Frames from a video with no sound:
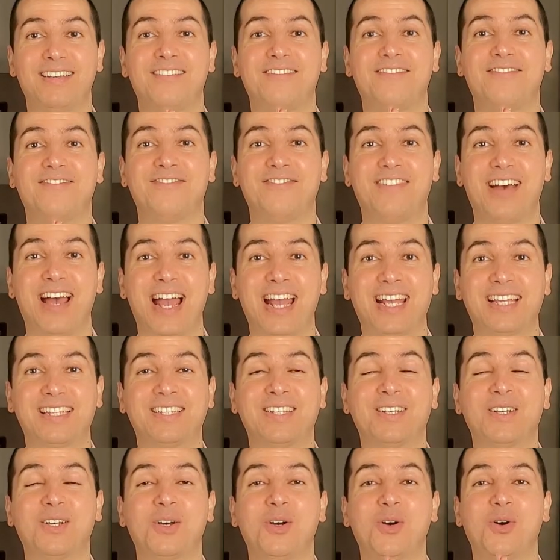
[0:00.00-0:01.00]
fact,
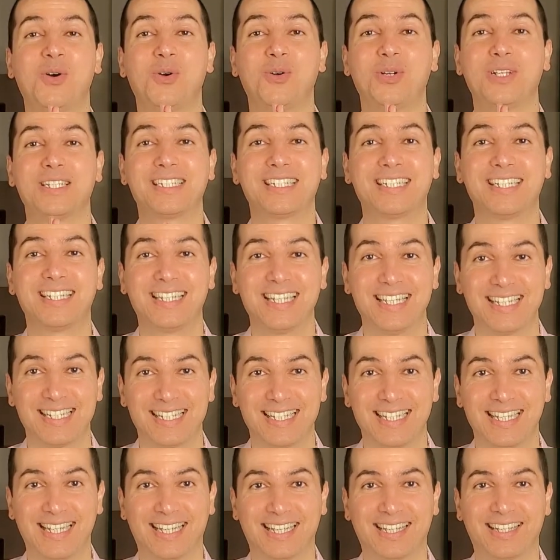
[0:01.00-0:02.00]
or
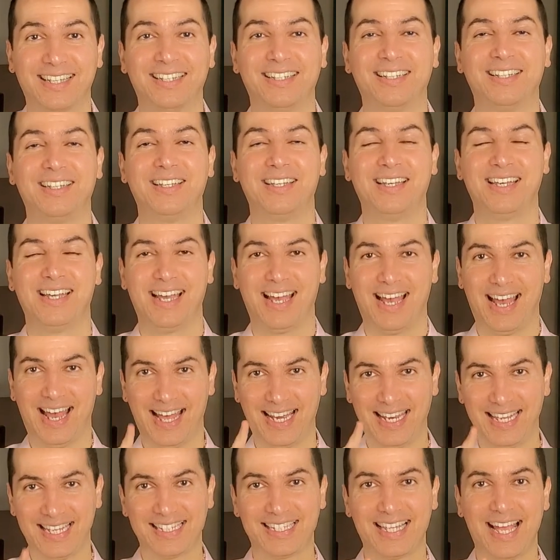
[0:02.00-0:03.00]
statistic. An
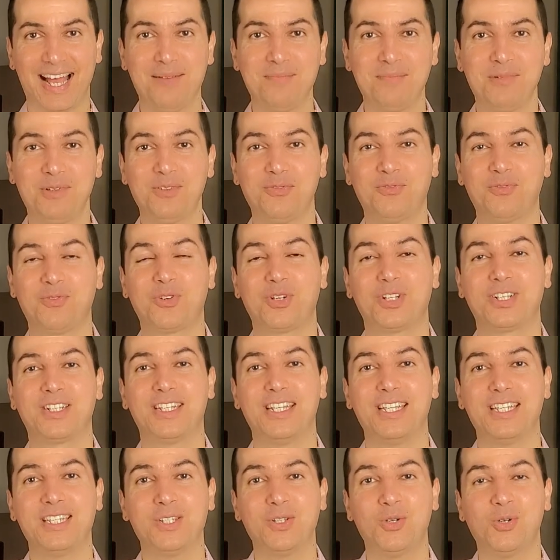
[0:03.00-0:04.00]
example for
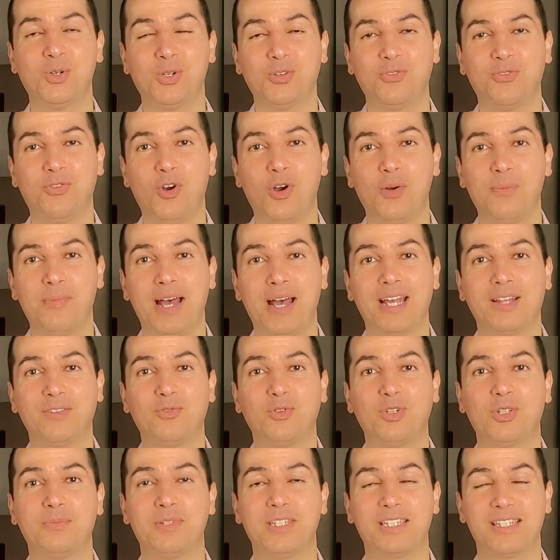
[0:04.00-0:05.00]
this hook format
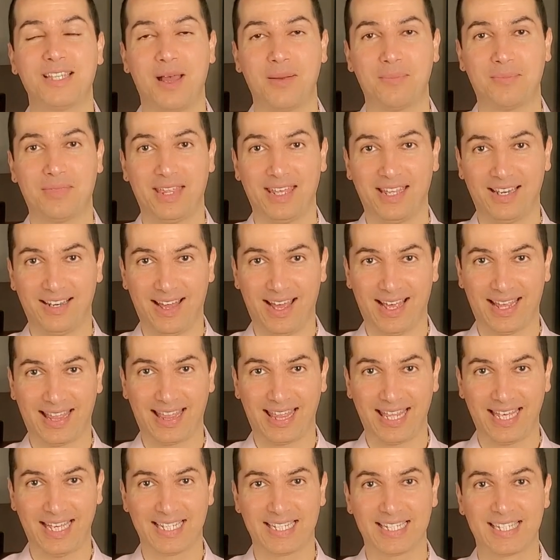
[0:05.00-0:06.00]
would be something like
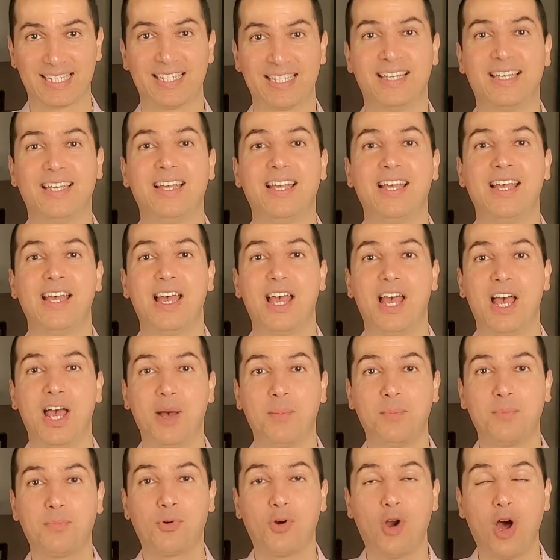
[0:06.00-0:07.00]
this. A
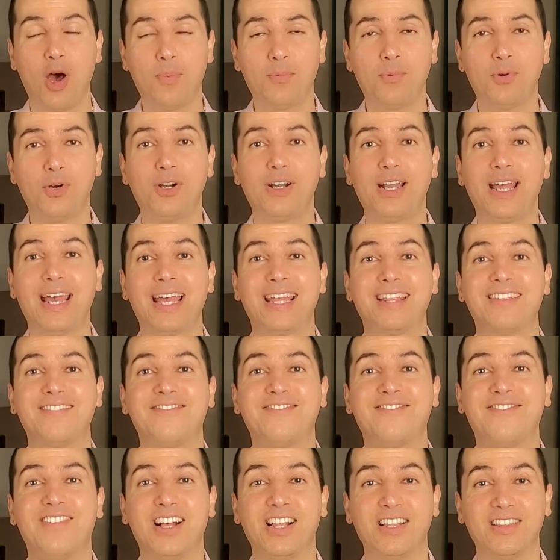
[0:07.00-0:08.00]
proper
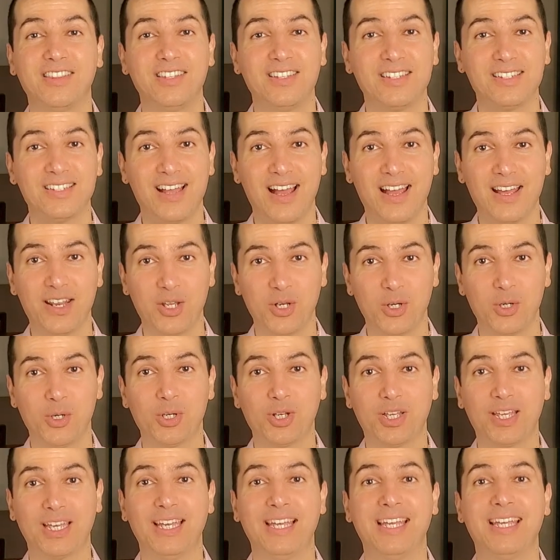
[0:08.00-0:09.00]
and well-designed
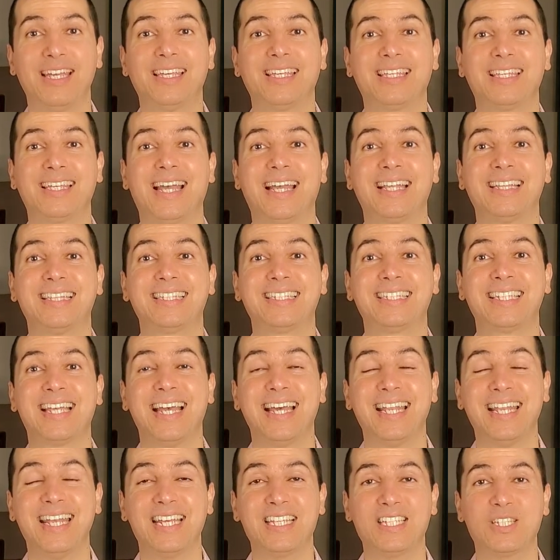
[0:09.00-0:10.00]
hook can
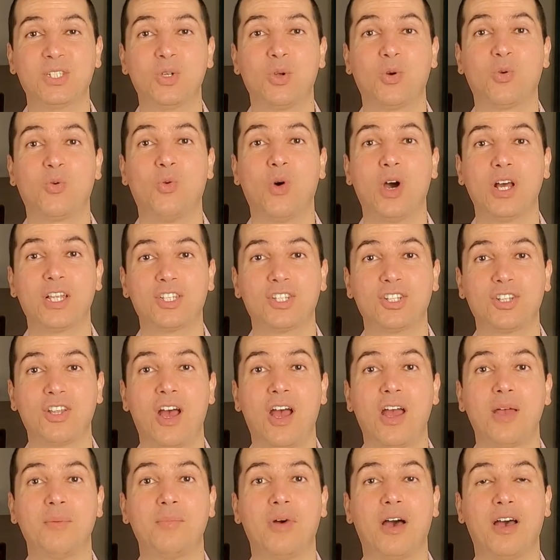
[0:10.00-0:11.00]
10x your watch
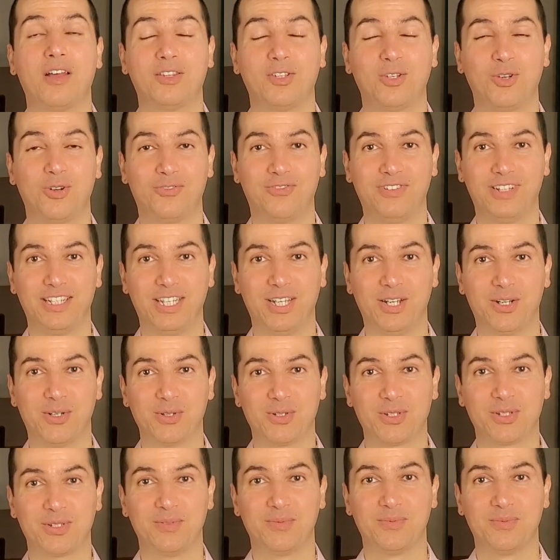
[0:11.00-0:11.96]
time on your videos.